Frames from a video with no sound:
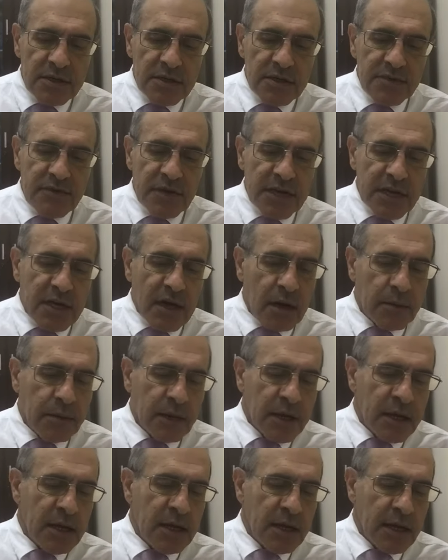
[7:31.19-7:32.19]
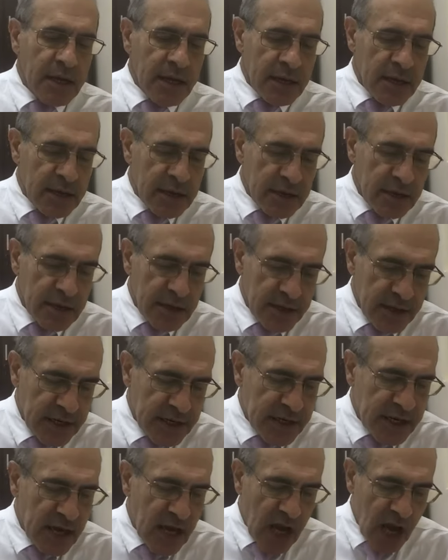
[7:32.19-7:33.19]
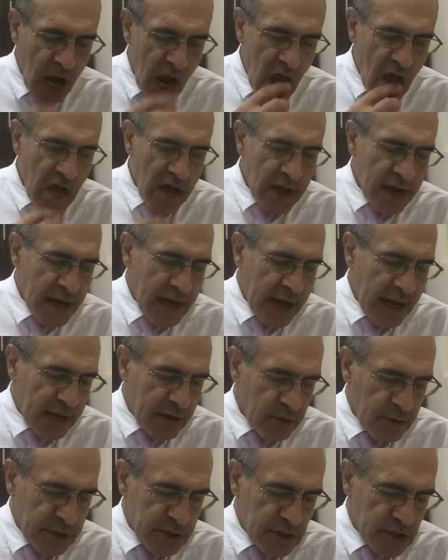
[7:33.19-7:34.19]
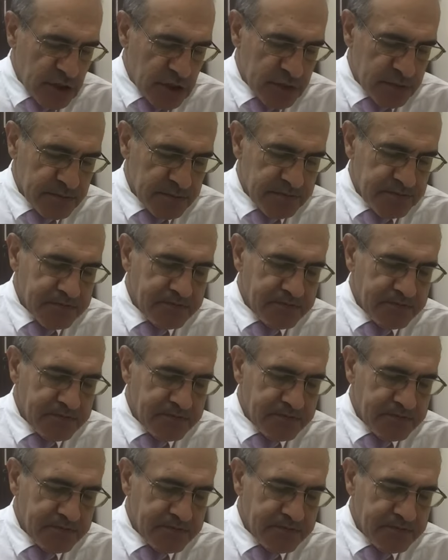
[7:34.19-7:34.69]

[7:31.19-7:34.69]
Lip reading: very common in the legal language.